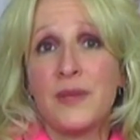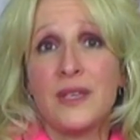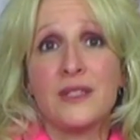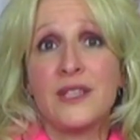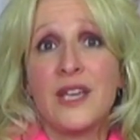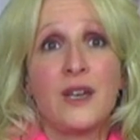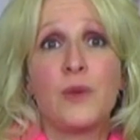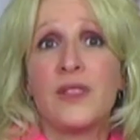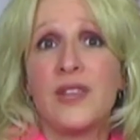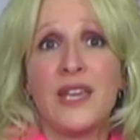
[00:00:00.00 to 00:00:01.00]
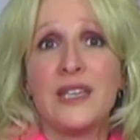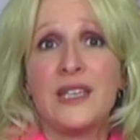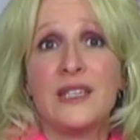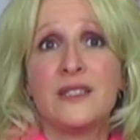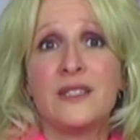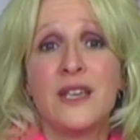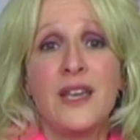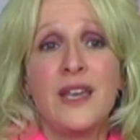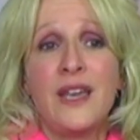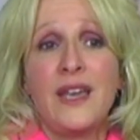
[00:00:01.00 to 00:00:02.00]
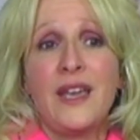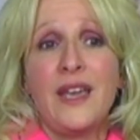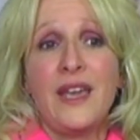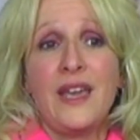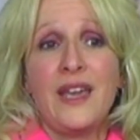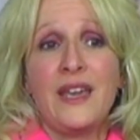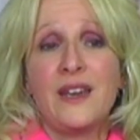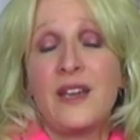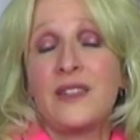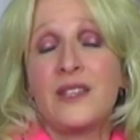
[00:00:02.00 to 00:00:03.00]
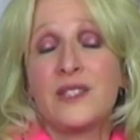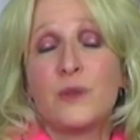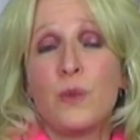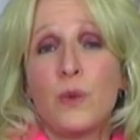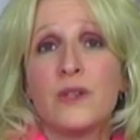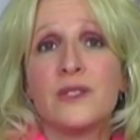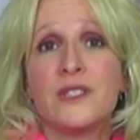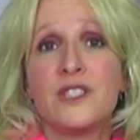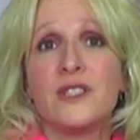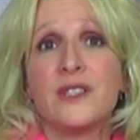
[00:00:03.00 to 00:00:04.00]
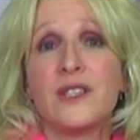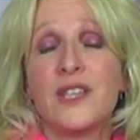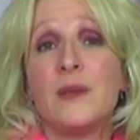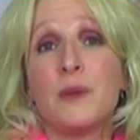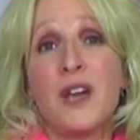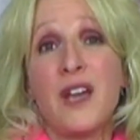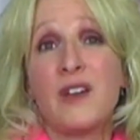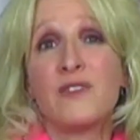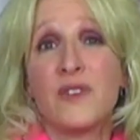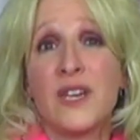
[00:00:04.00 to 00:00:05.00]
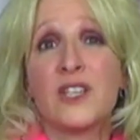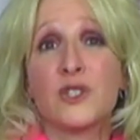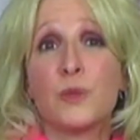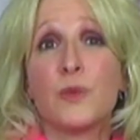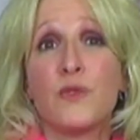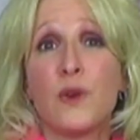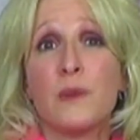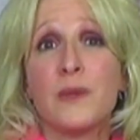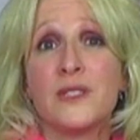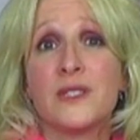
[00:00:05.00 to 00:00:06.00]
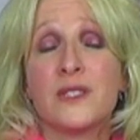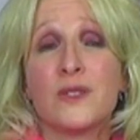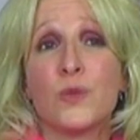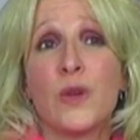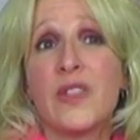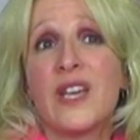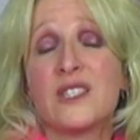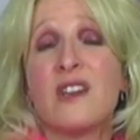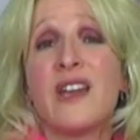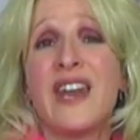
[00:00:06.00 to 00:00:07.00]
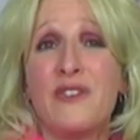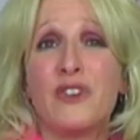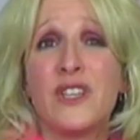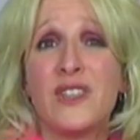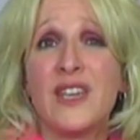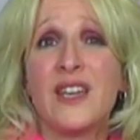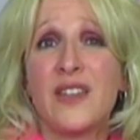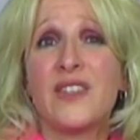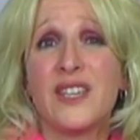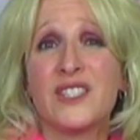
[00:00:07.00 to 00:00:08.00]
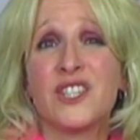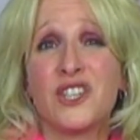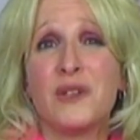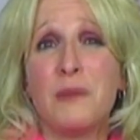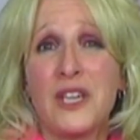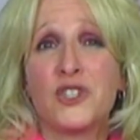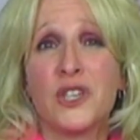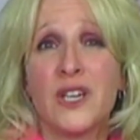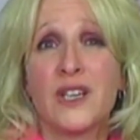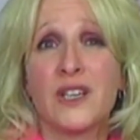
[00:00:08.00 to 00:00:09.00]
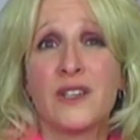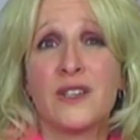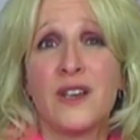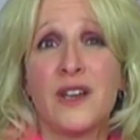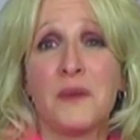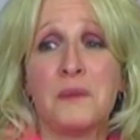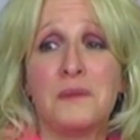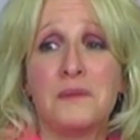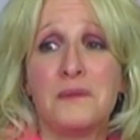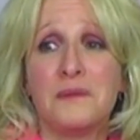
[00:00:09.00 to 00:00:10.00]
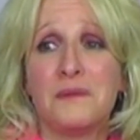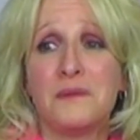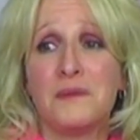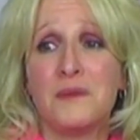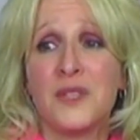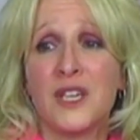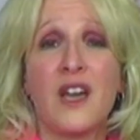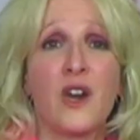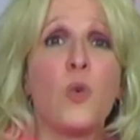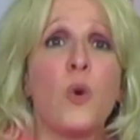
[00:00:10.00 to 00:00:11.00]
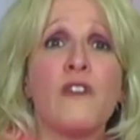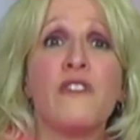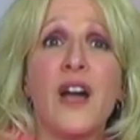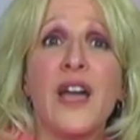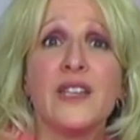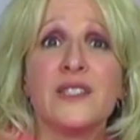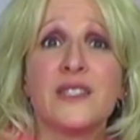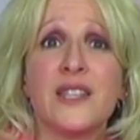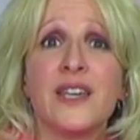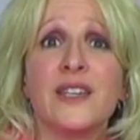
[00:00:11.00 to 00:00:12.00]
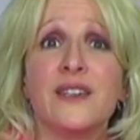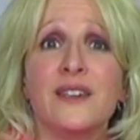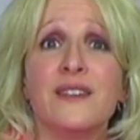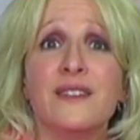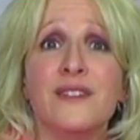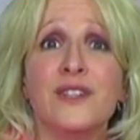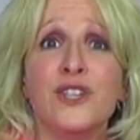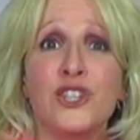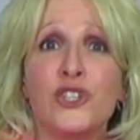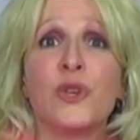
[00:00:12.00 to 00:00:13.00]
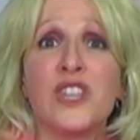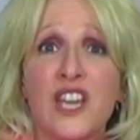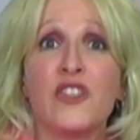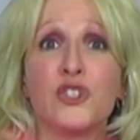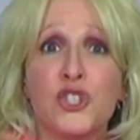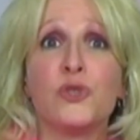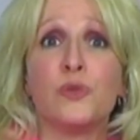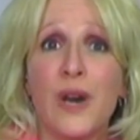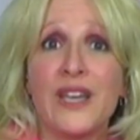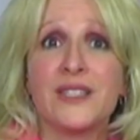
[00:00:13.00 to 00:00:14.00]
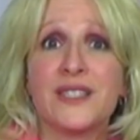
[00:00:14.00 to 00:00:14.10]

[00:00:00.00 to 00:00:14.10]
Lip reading: and getting what they need? And I think it's important to keep an eye on financial performance. Well, that's not everything. I think it's a good metric that kind of quantifies that you're doing the other two right.